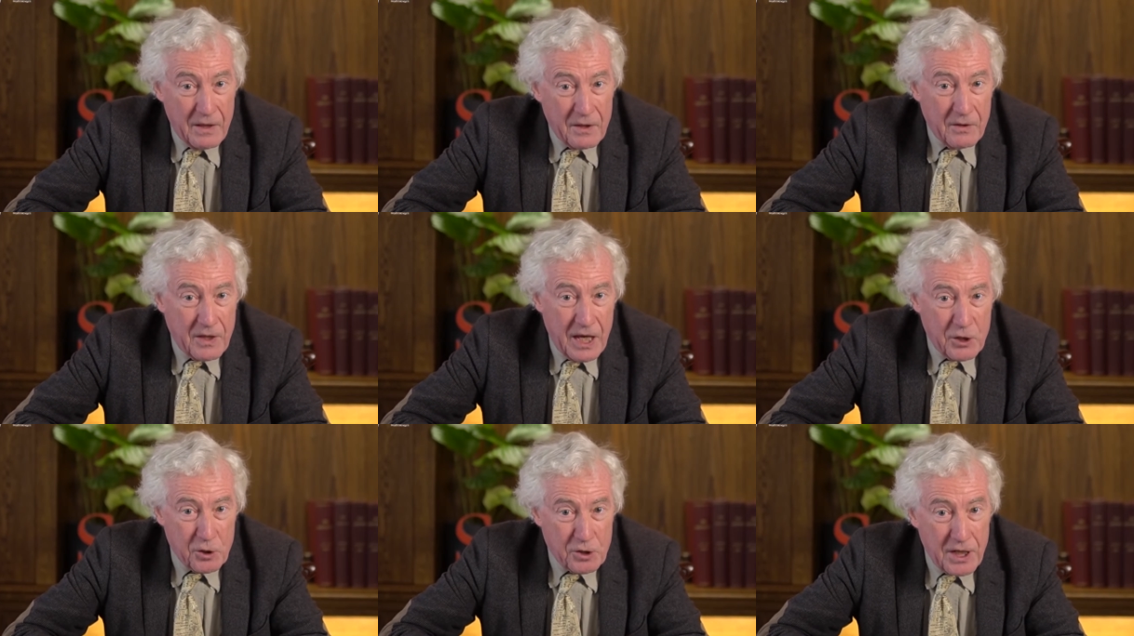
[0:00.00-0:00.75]
that
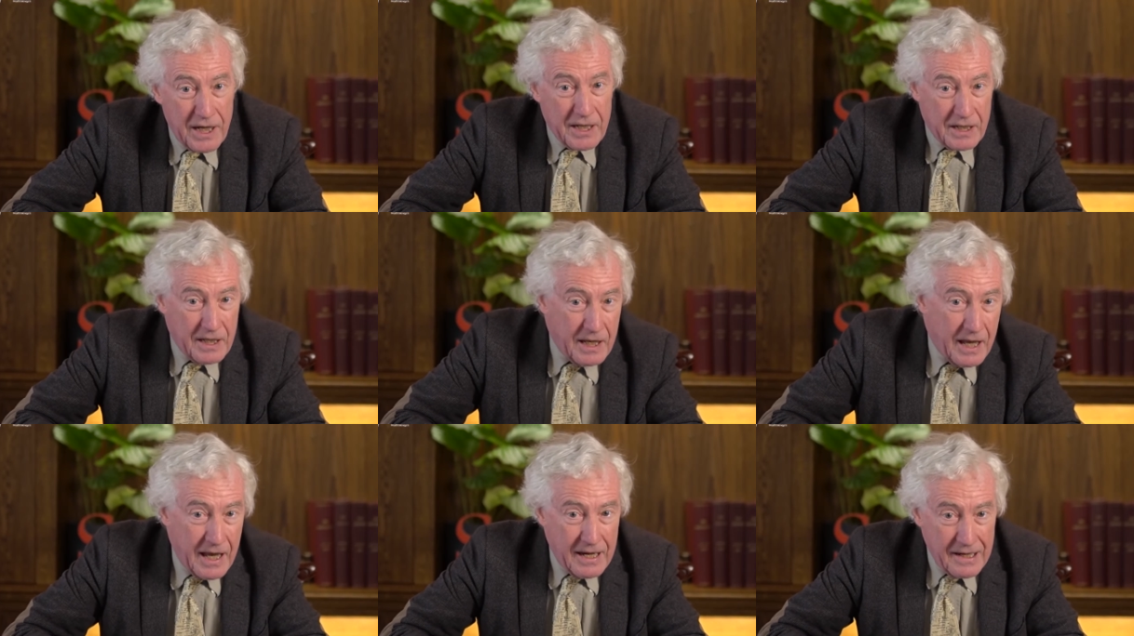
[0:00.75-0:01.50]
they should take
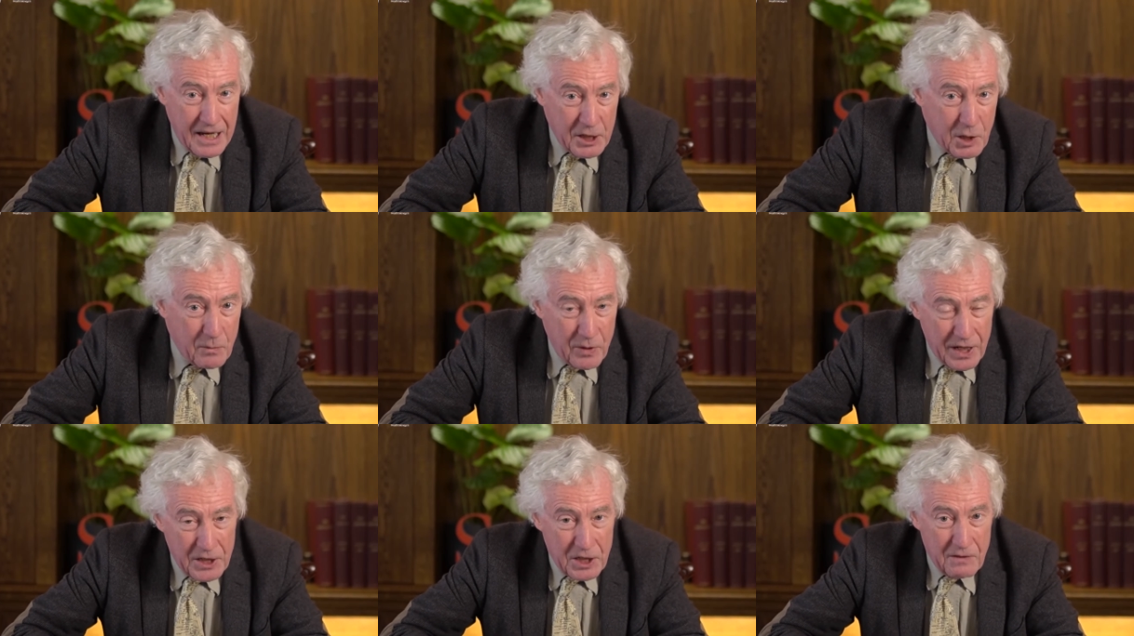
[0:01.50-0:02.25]
a less
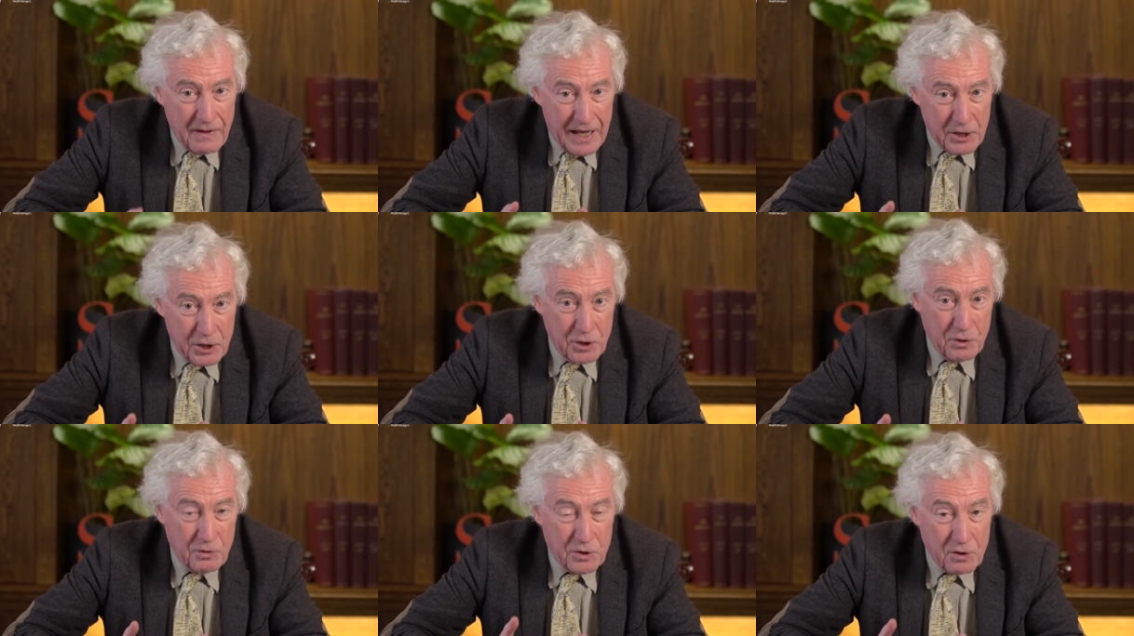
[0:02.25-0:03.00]
abrasive
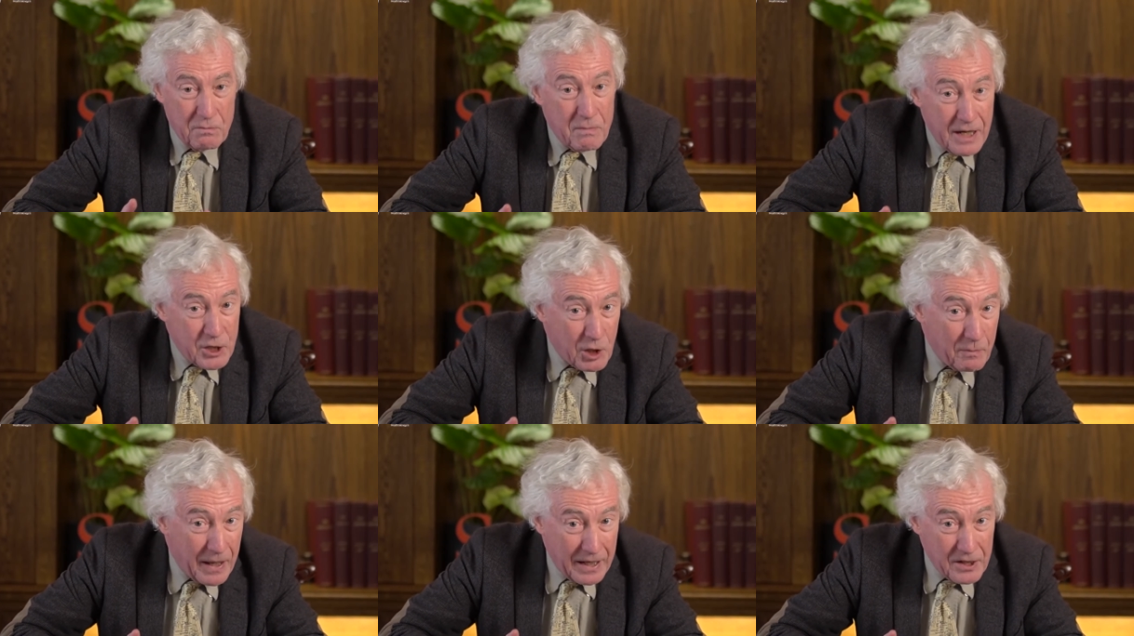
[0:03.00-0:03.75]
attitude to
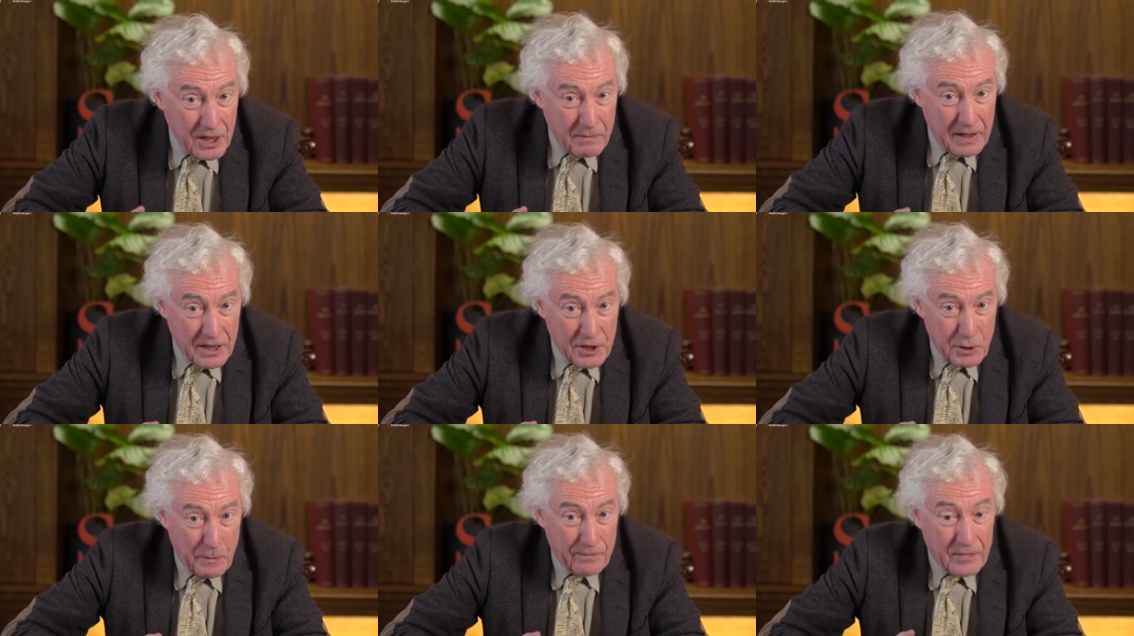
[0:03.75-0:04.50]
major pandemics,